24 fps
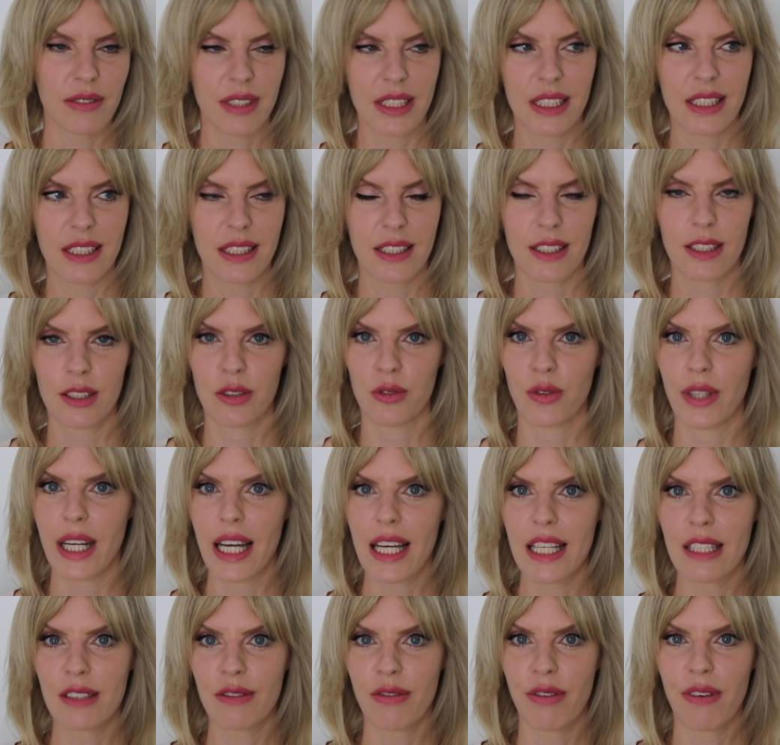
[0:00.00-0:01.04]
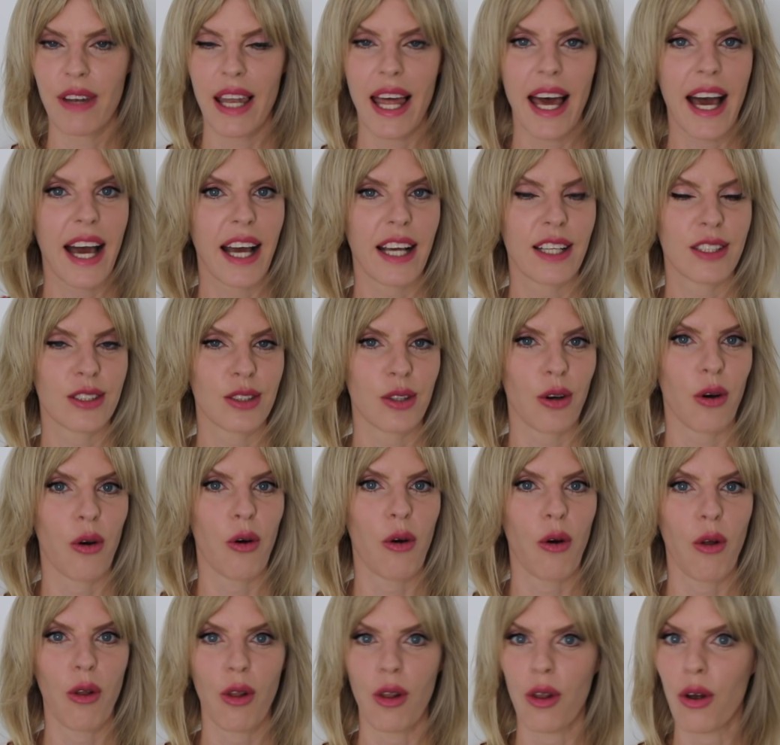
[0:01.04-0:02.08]
this is red flags
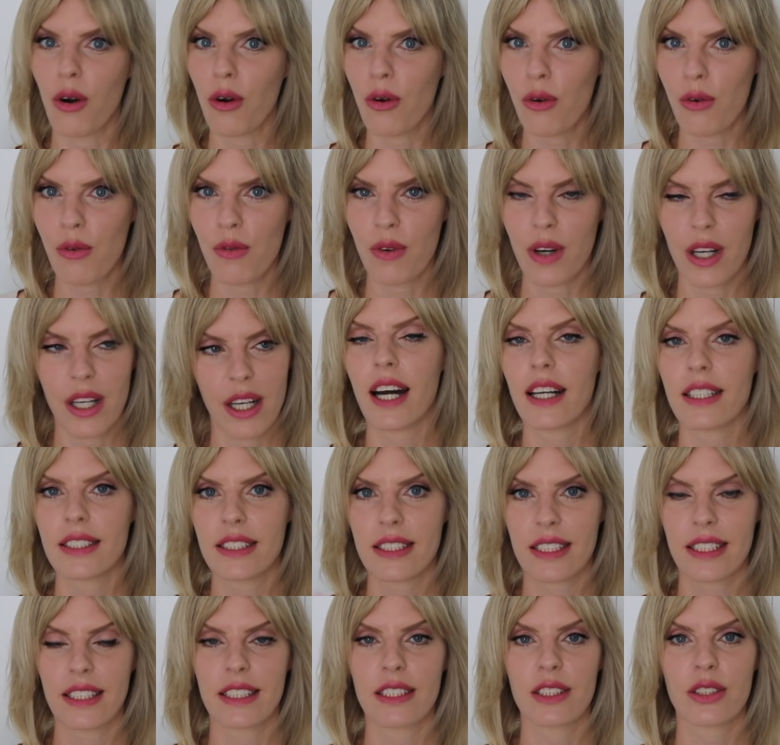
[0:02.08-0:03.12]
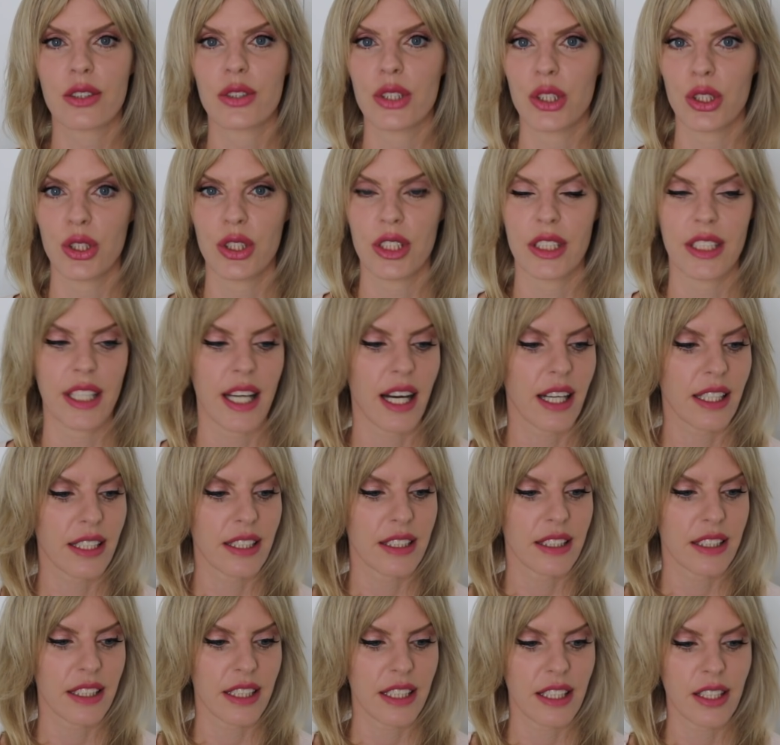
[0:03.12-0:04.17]
all over us in
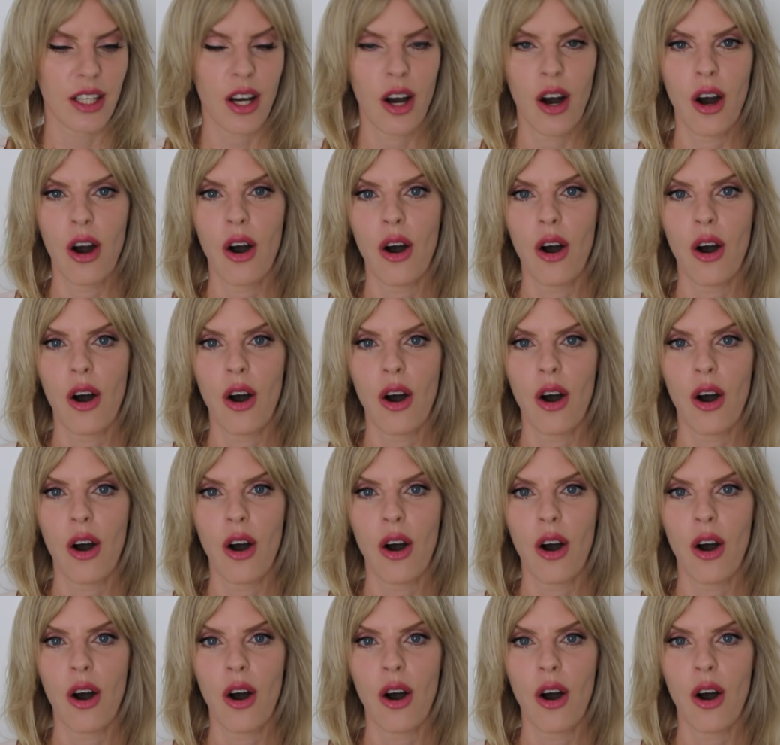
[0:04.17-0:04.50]
Christianity.